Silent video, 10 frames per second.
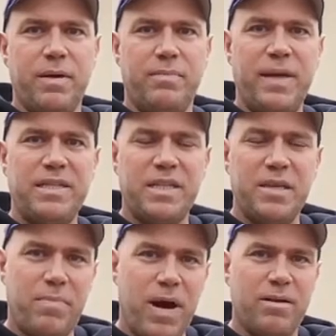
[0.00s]
but basically
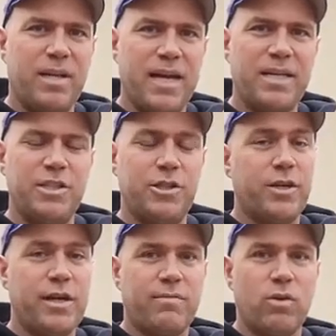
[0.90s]
the bottom line is you're
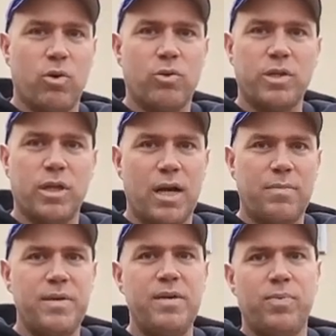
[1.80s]
gonna have to work with a lot
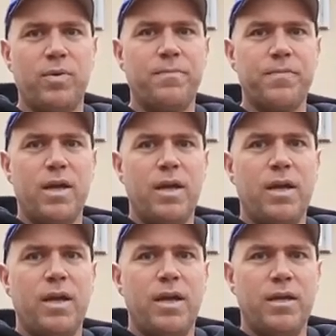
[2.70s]
of people.
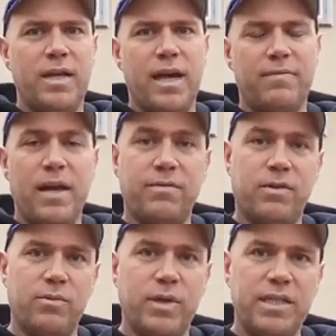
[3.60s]
You're gonna have to have
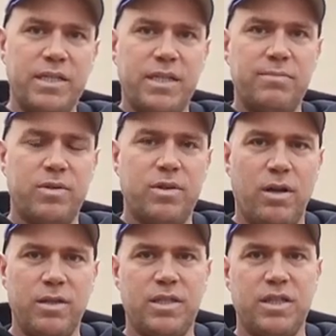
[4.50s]
good relationships with
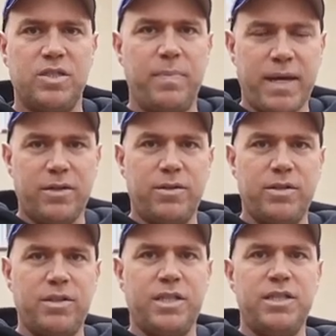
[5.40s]
all these
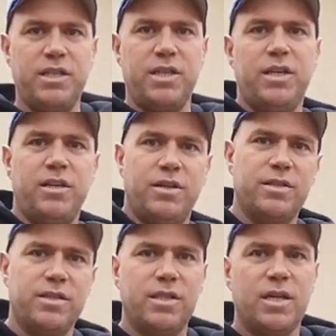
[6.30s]
inspectors,
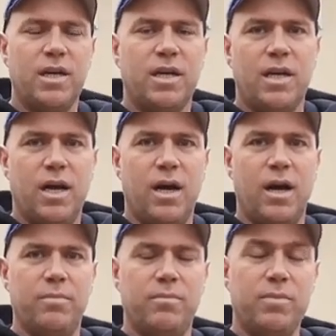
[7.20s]
engineers,
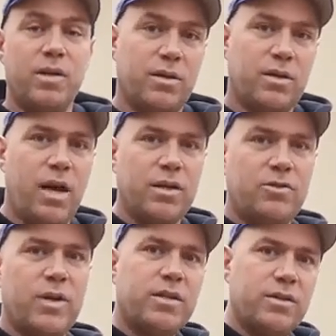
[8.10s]
your
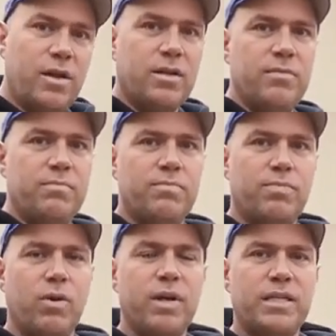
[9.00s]
contractors, all the
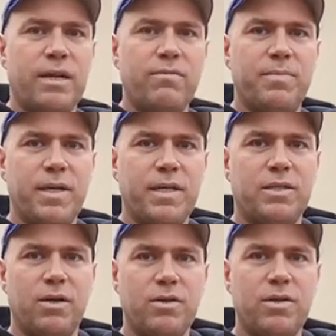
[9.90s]
employees, everybody.
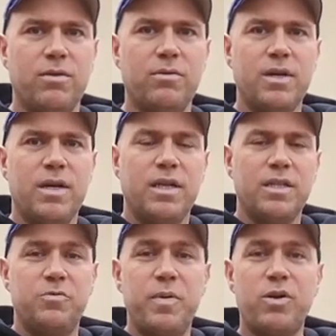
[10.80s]
So, you know,
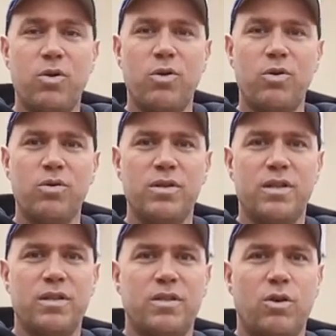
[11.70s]
just be cool.
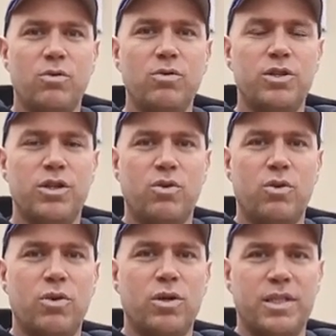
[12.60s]
Don't lose your
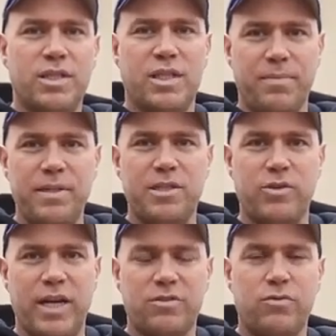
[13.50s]
cool, because it could be
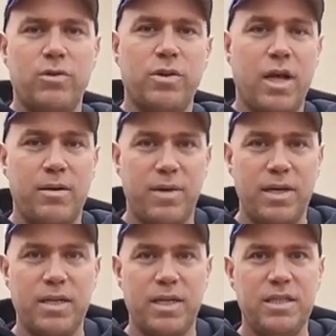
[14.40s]
stressful, a lot of
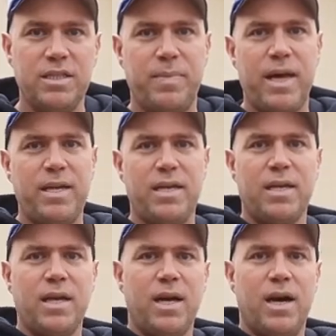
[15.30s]
money getting spent.
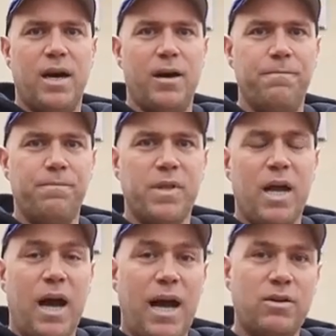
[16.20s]

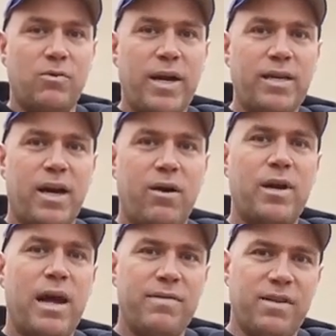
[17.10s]
I know right now
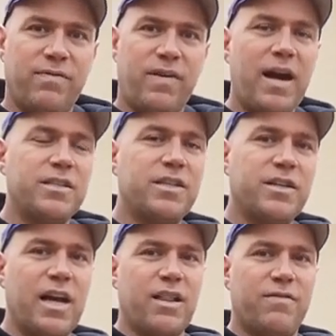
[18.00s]
we're having the fires here
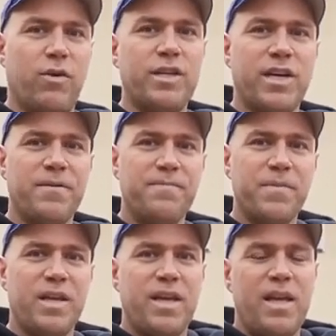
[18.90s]
in California,
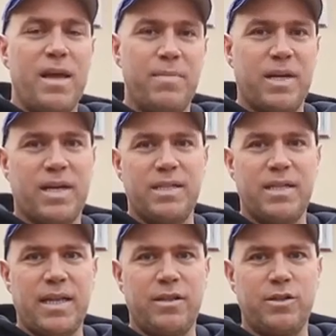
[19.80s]
and because
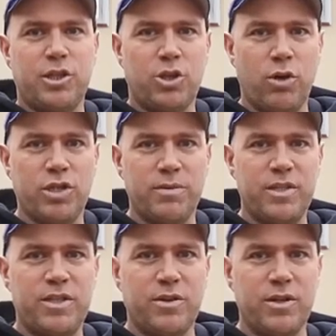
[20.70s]
of that, there's a shortage of
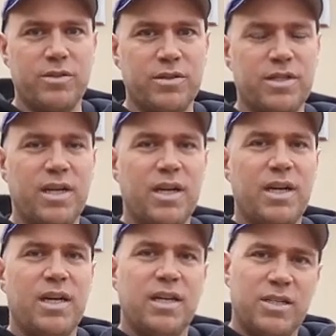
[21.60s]
materials.
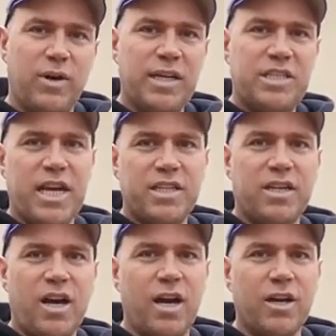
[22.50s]
So I checked
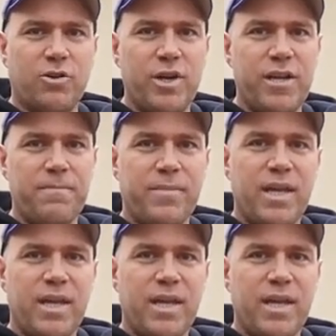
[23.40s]
the concrete,